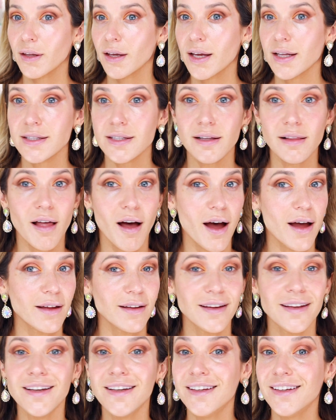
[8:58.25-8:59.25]
It's a lot.
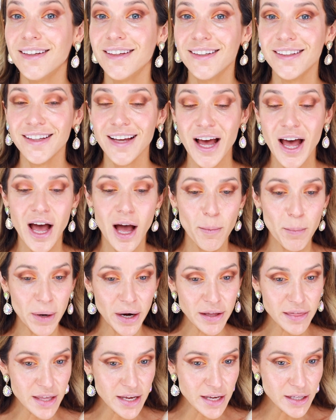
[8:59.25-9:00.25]
but
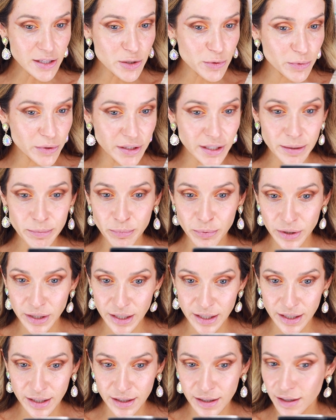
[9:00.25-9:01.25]
I think it's really
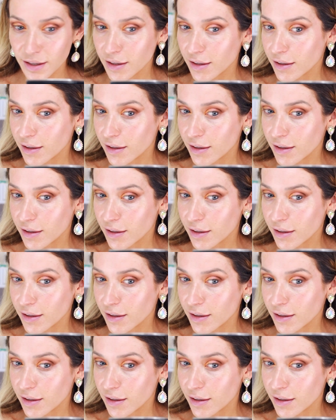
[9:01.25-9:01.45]
pretty.